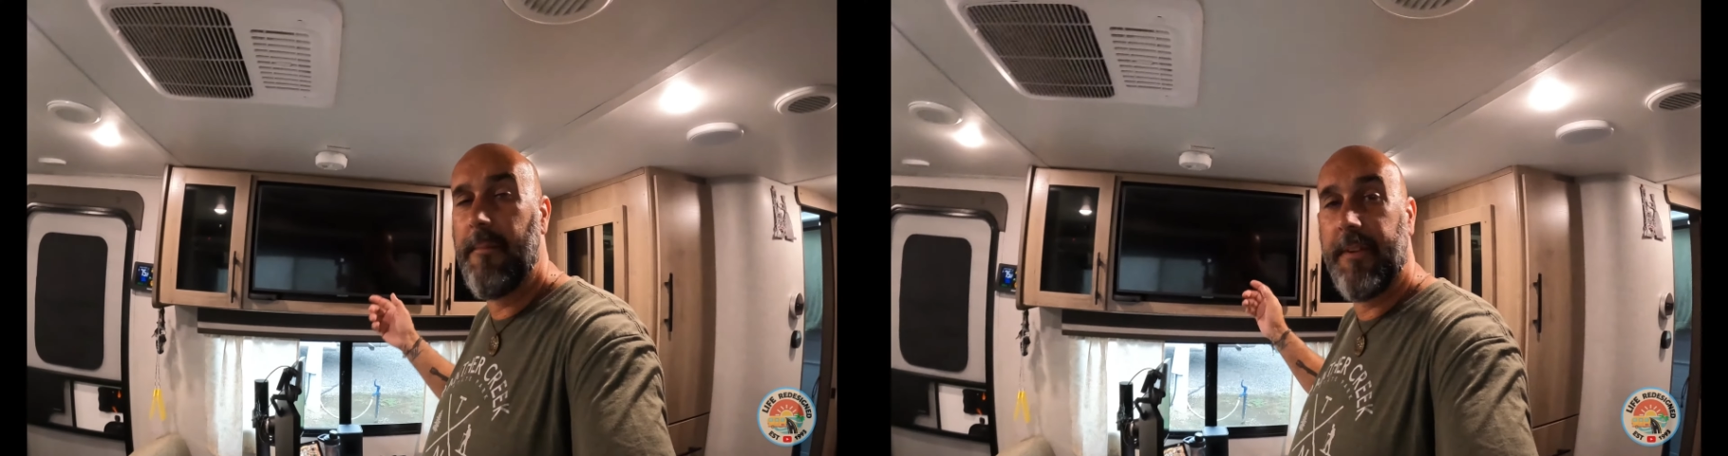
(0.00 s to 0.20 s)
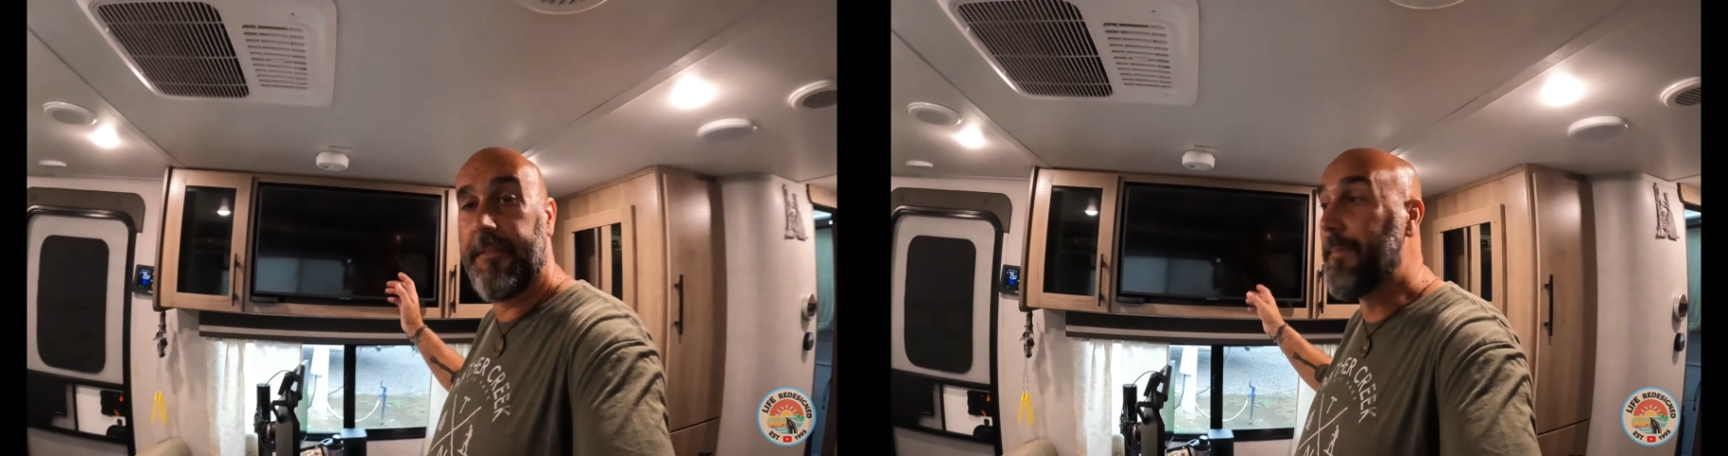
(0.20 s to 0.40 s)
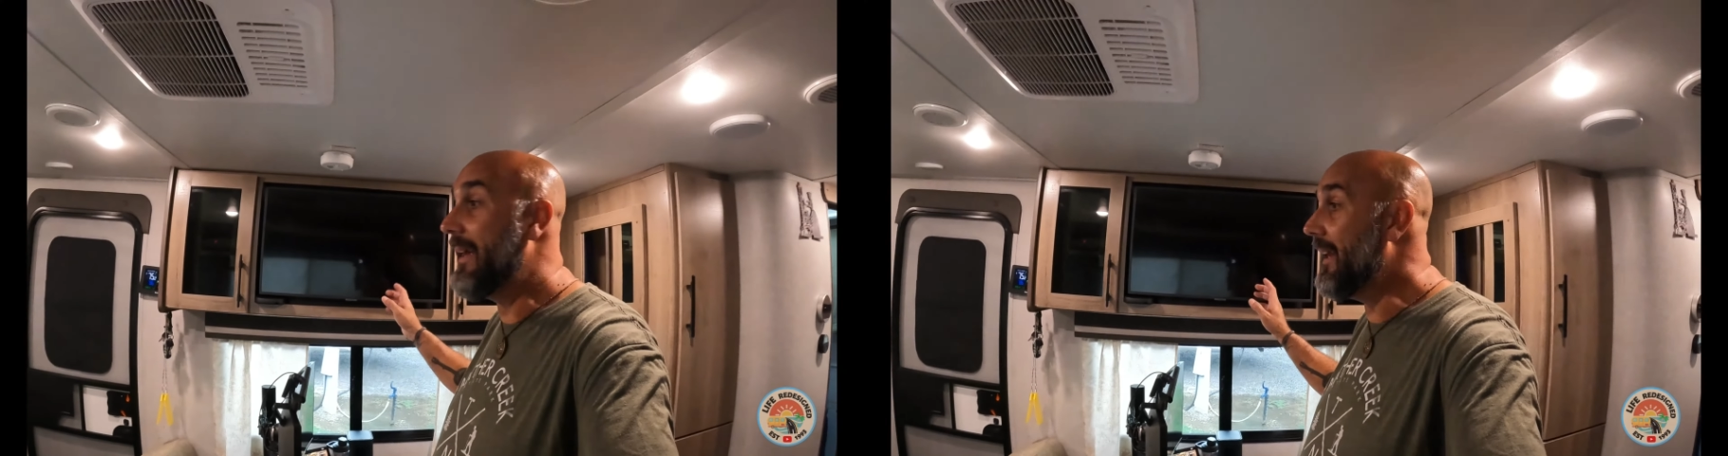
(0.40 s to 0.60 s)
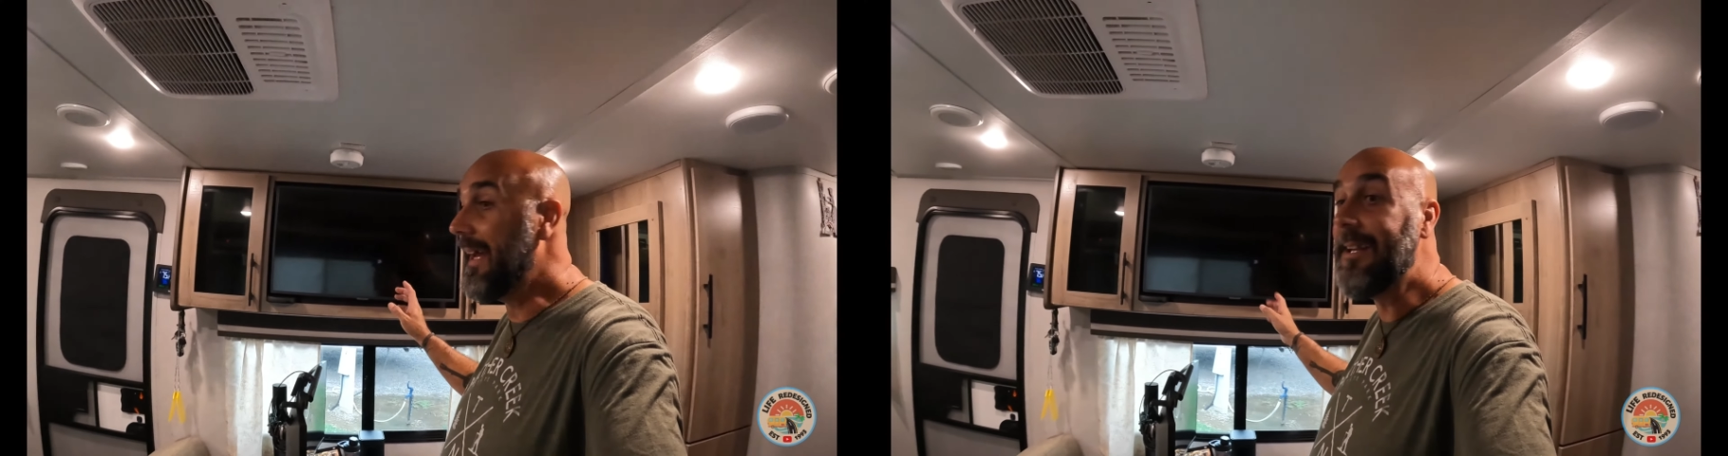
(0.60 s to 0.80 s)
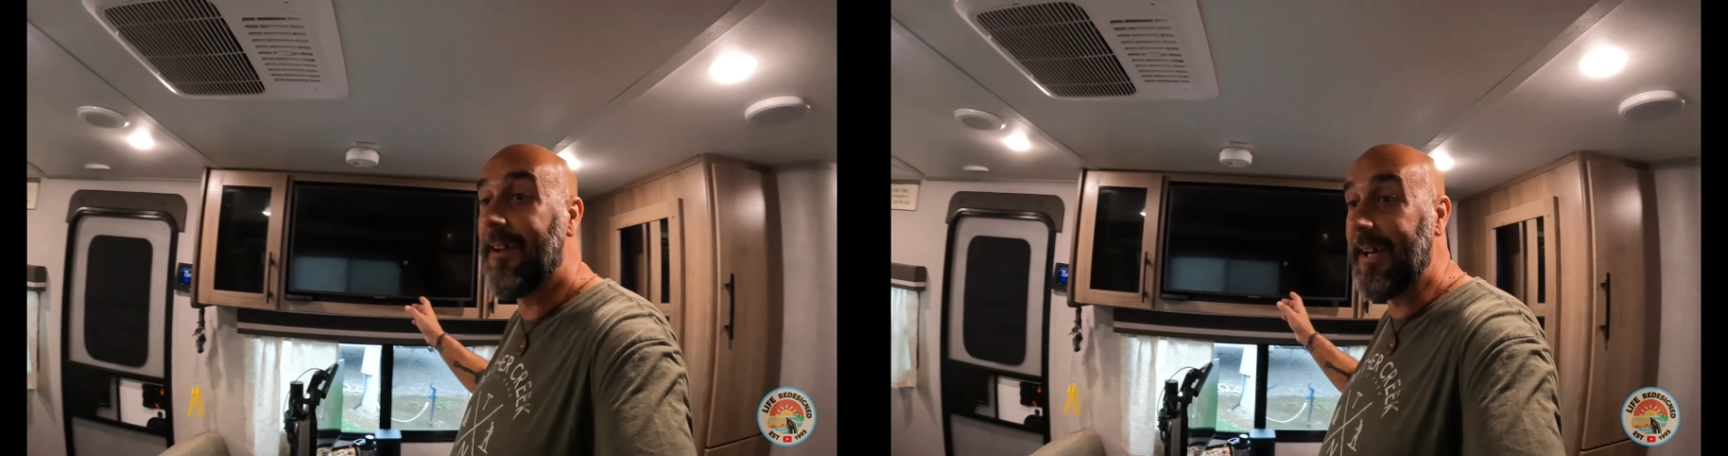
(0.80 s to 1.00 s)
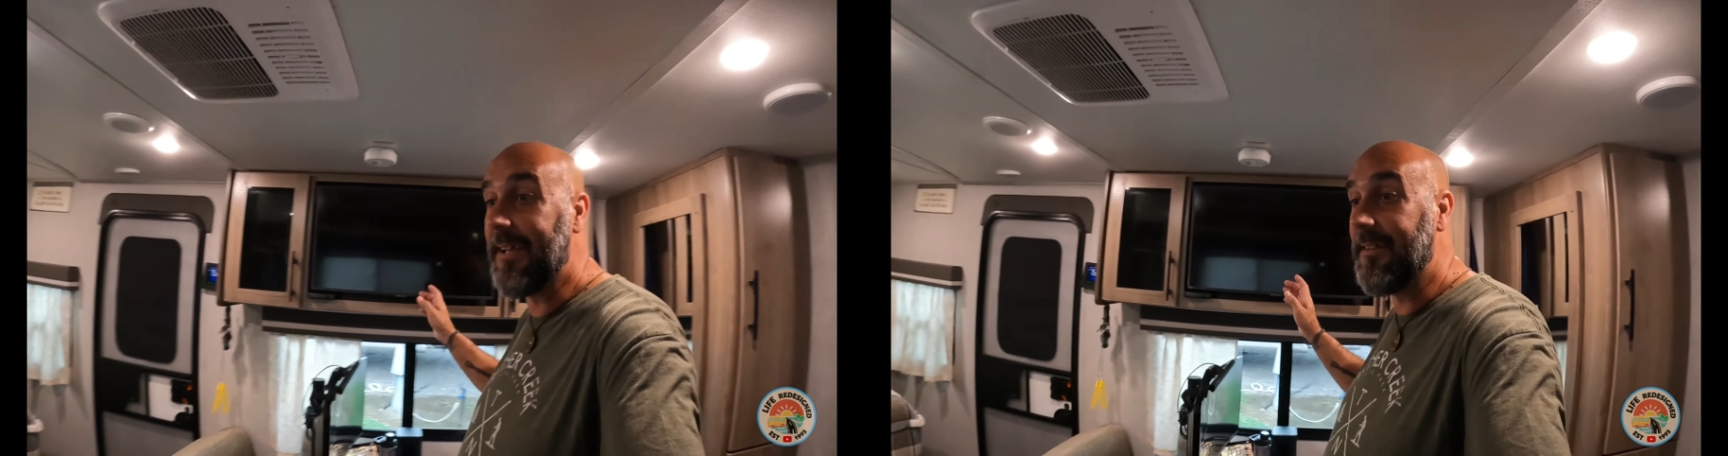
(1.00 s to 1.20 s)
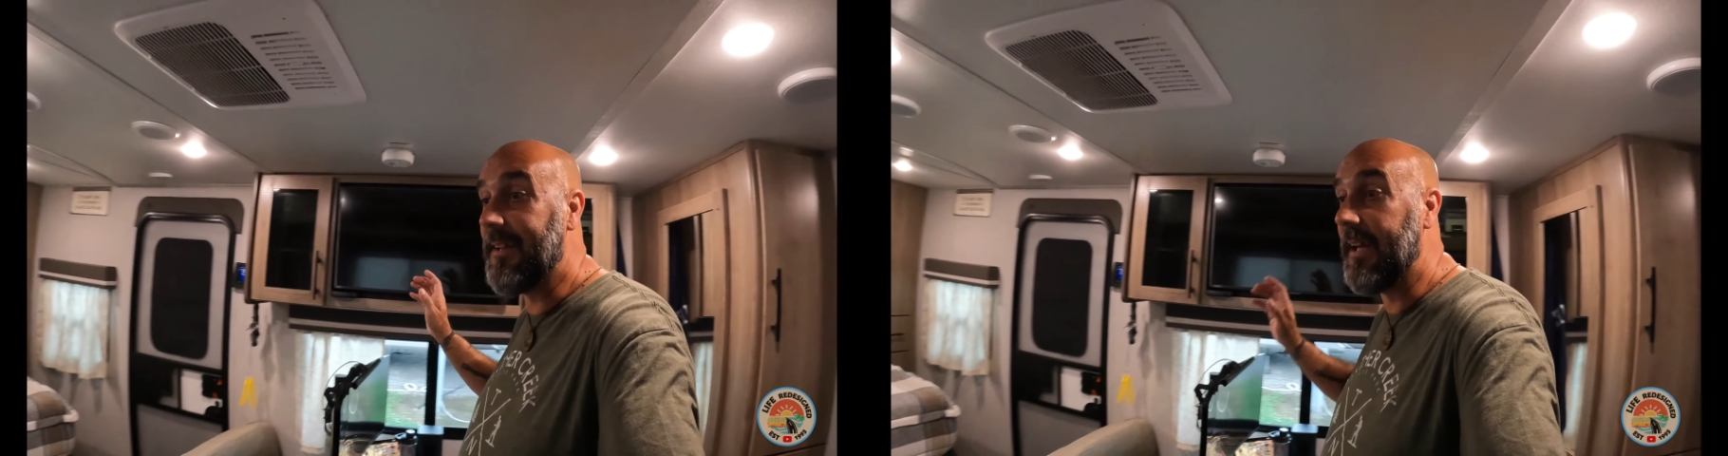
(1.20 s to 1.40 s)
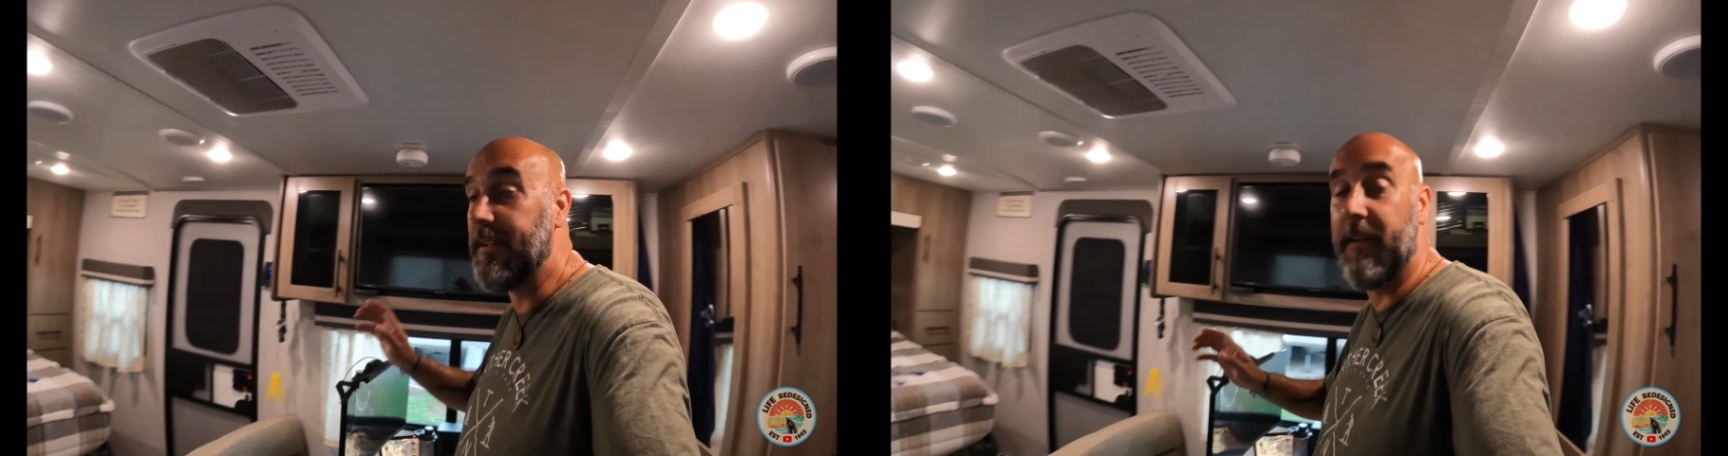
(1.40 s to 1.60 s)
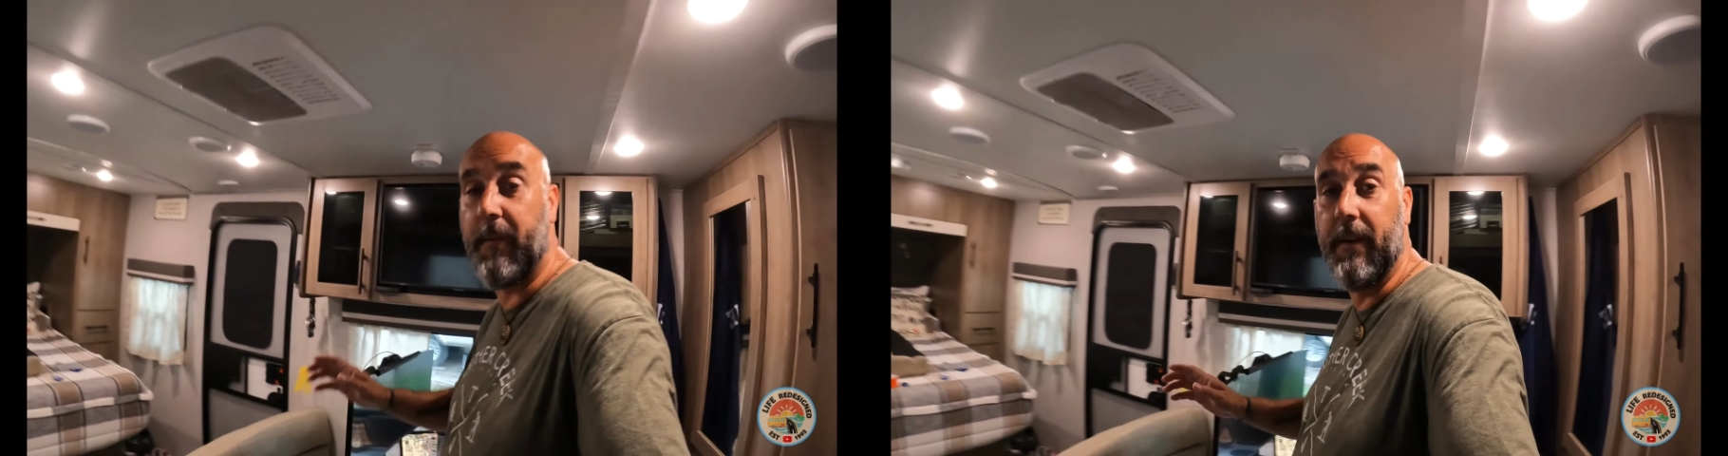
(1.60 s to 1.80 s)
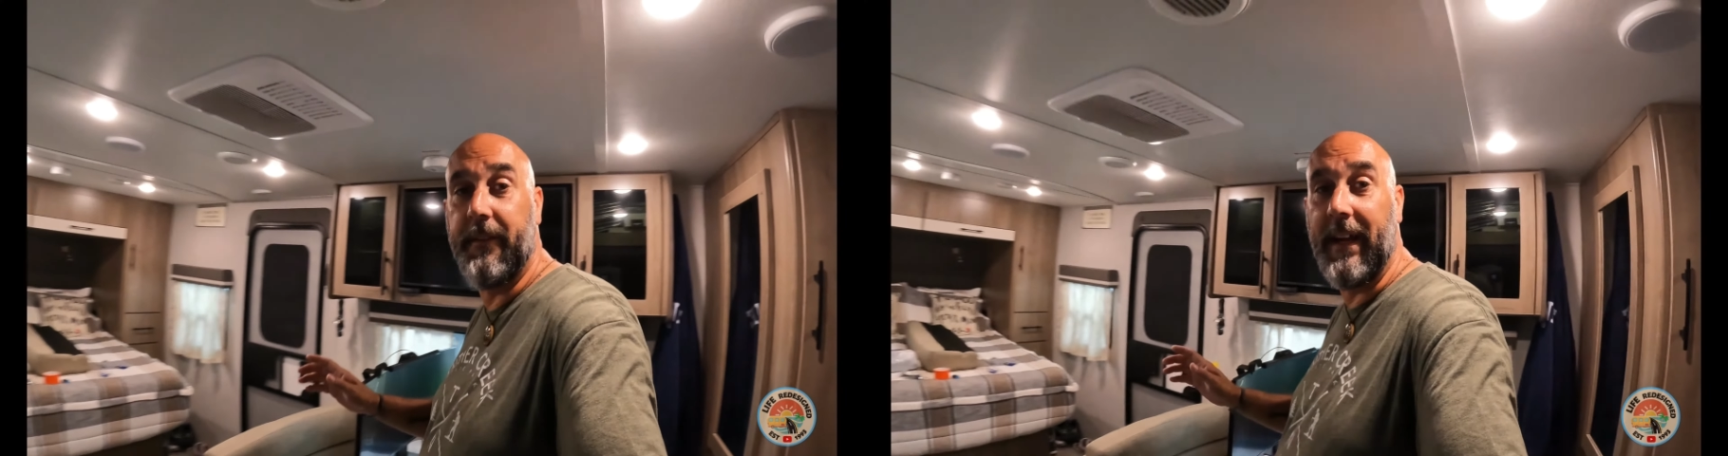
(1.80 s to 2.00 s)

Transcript: this made a night and day difference.